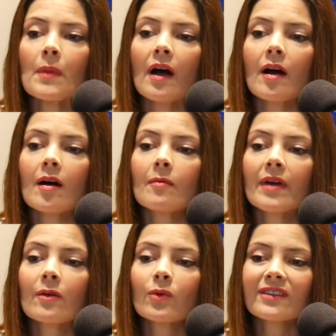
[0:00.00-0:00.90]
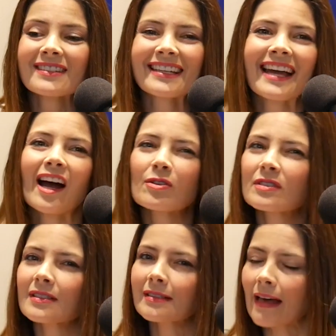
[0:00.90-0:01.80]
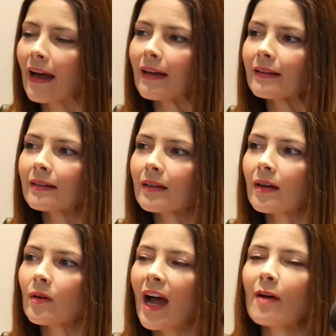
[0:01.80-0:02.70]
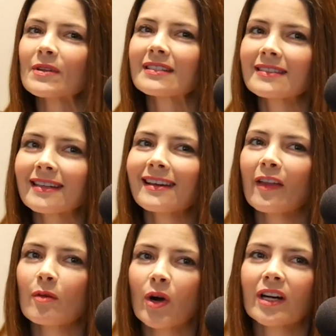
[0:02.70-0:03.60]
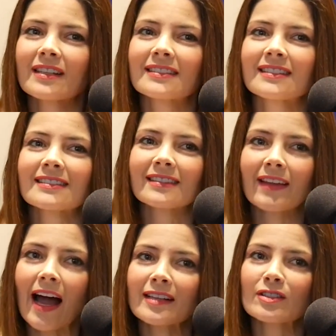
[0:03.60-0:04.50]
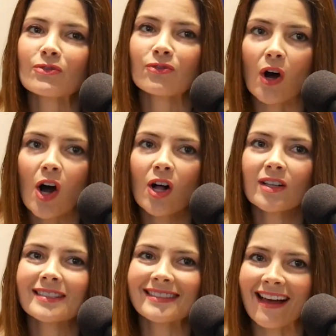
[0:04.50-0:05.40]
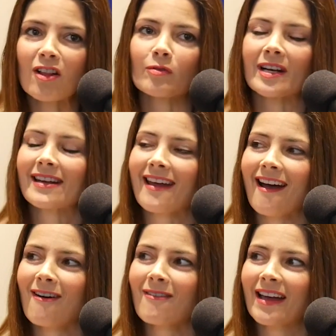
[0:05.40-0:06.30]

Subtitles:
And we're seeing houses that have been sitting on the market since last fall sell right now.